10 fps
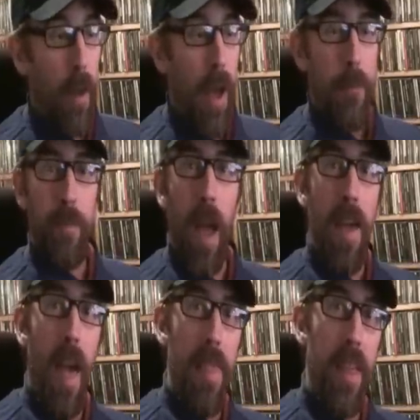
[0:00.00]

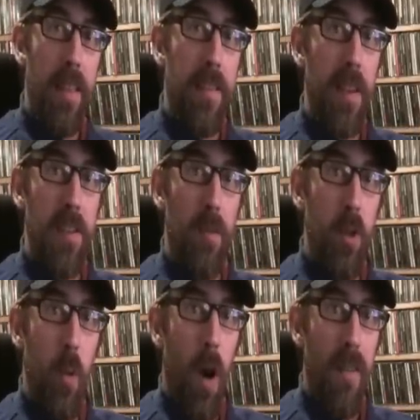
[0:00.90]
I think the system
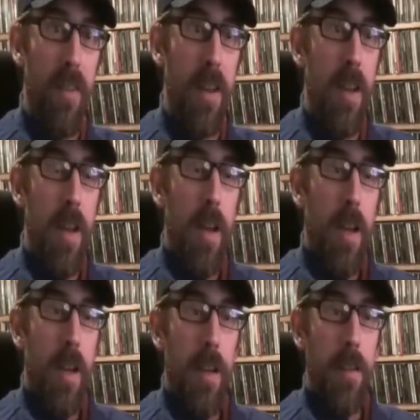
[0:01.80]
too often
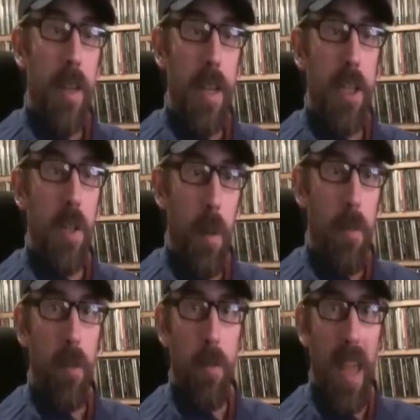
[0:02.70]
teaches
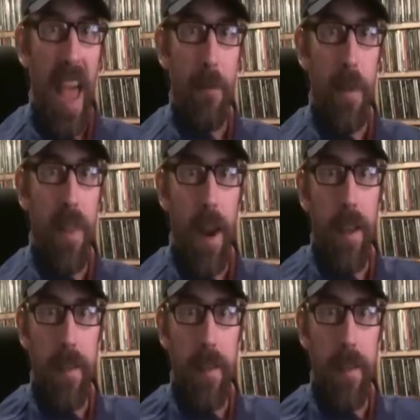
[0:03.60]
people to be apathetic.